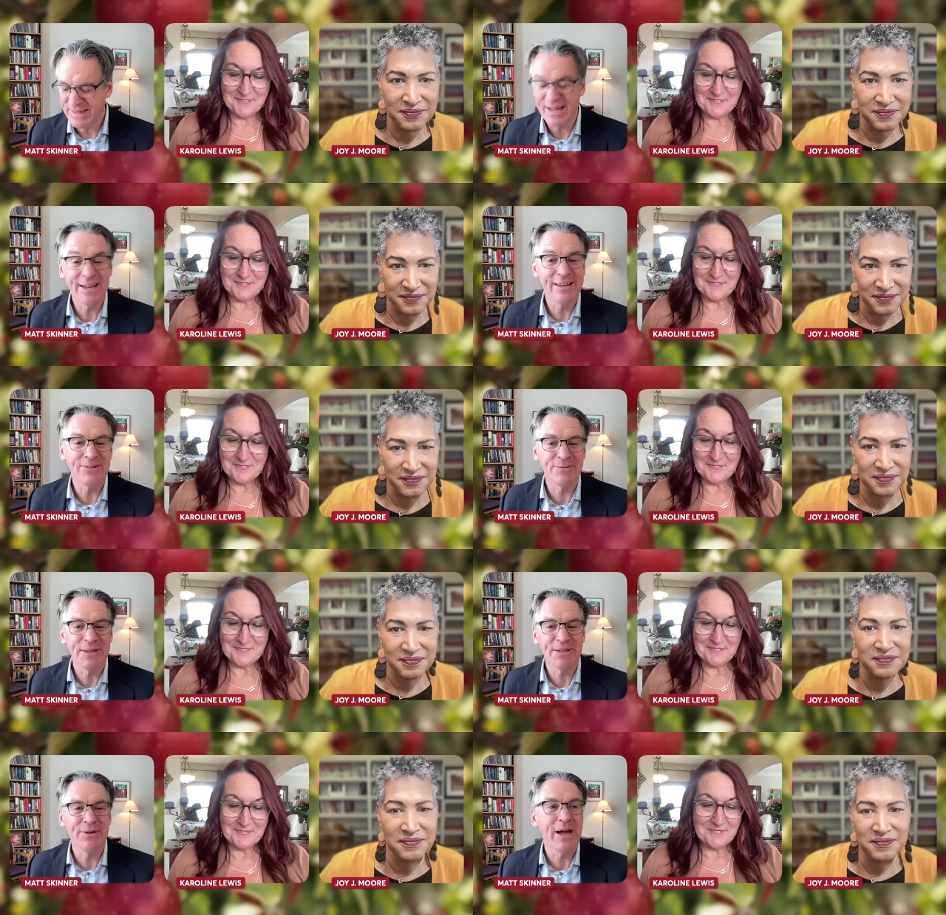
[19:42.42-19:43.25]
Speaker 1: that, it'll
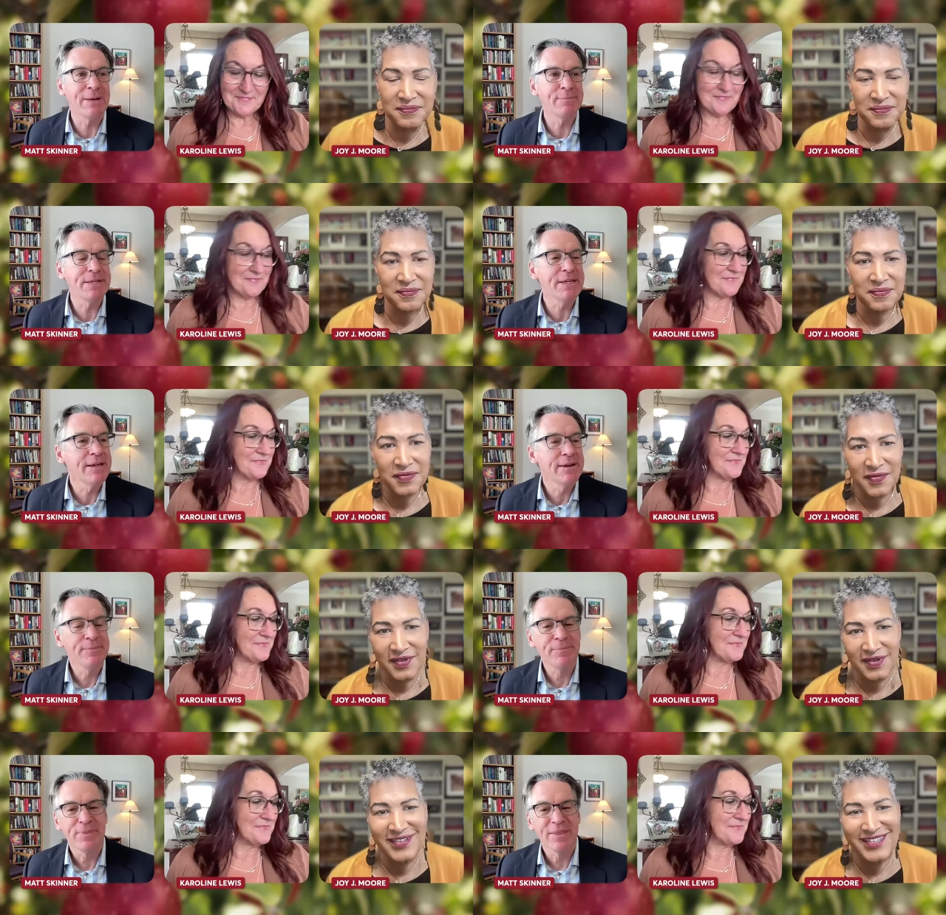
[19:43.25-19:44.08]
make you happy.
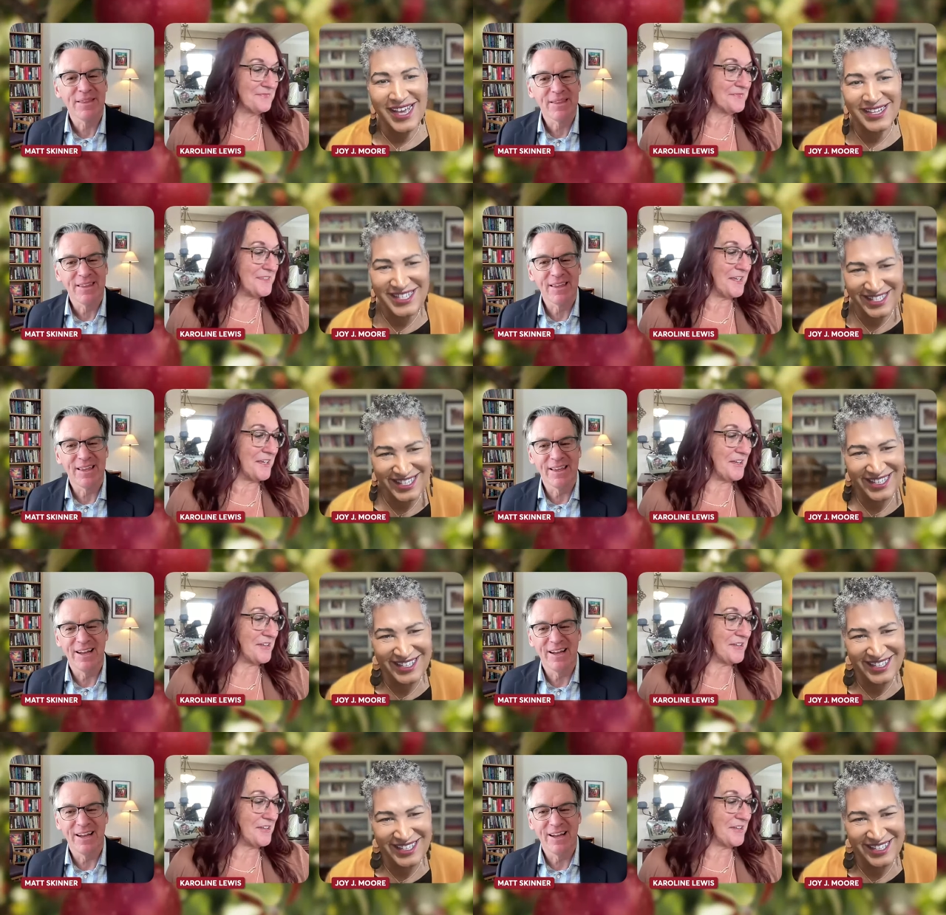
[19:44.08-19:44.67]
Yes.